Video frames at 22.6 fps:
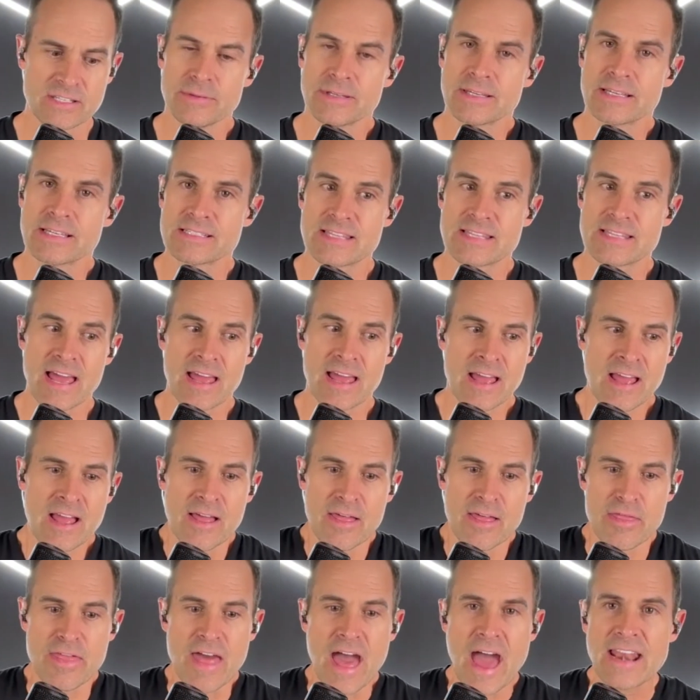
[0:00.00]
Because that
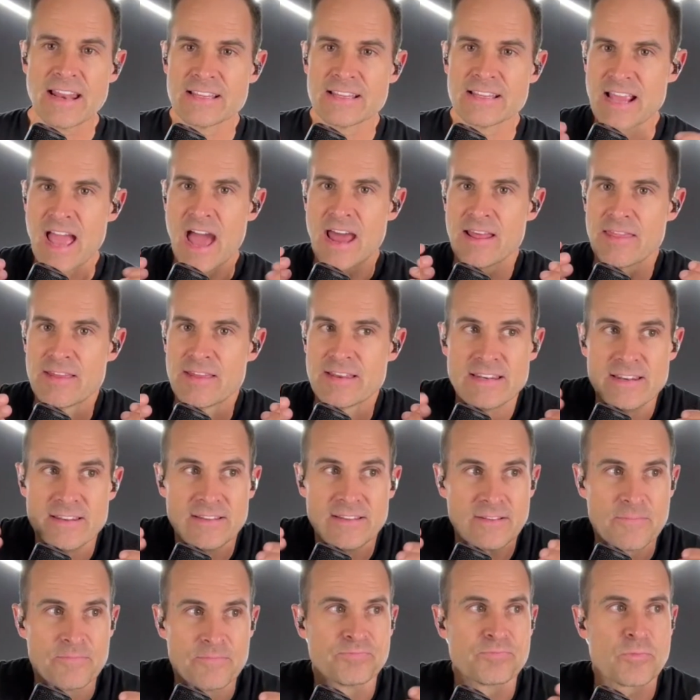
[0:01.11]
is kind of the
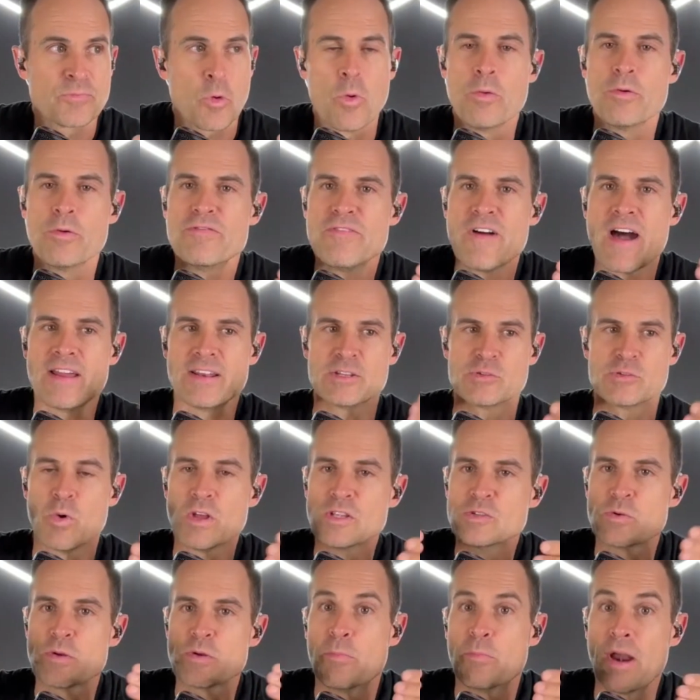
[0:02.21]
what we found is
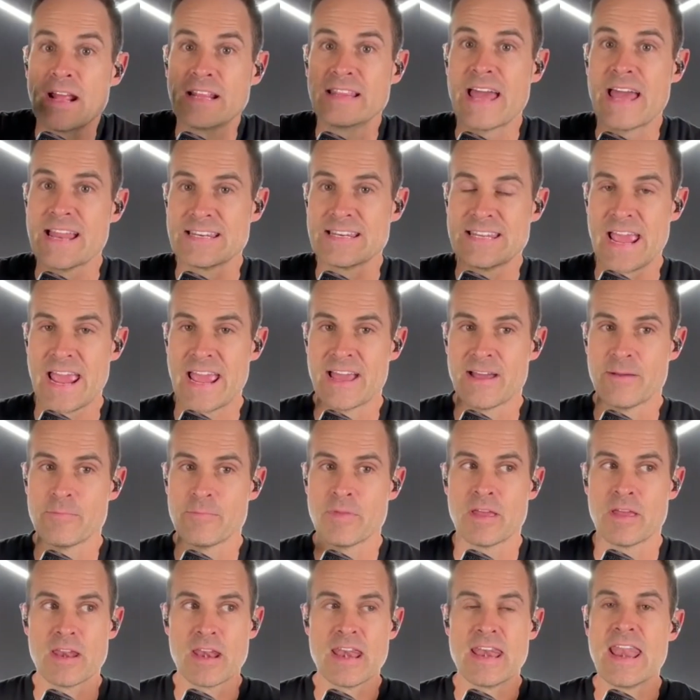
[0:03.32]
once we break that dam,
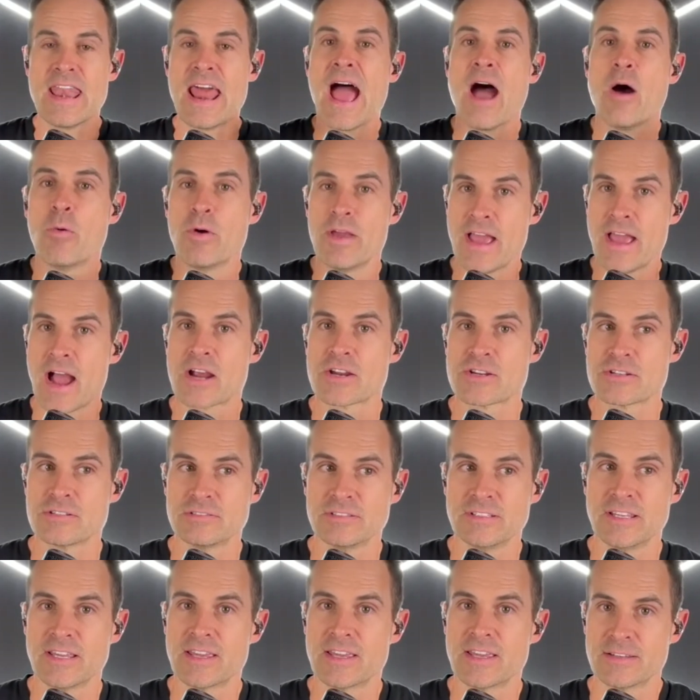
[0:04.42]
now we
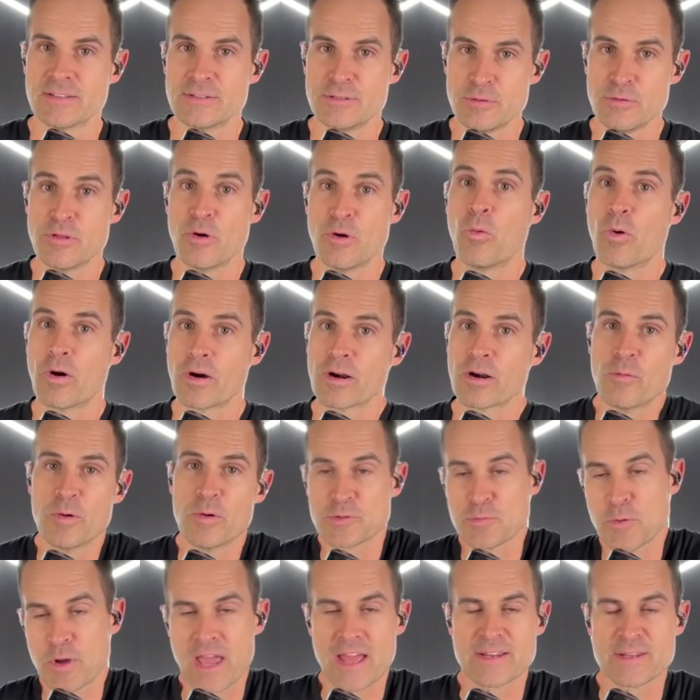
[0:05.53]
actually can do the work, which
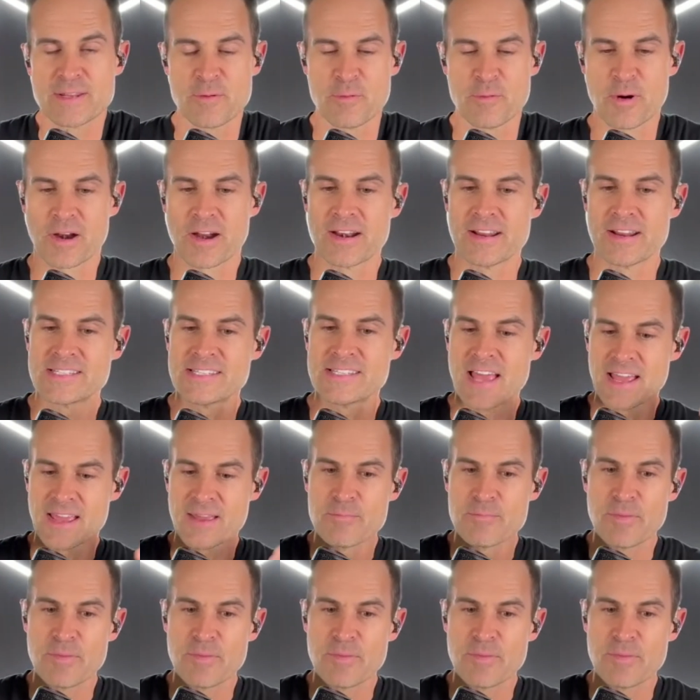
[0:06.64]
we'll get to the work in a second.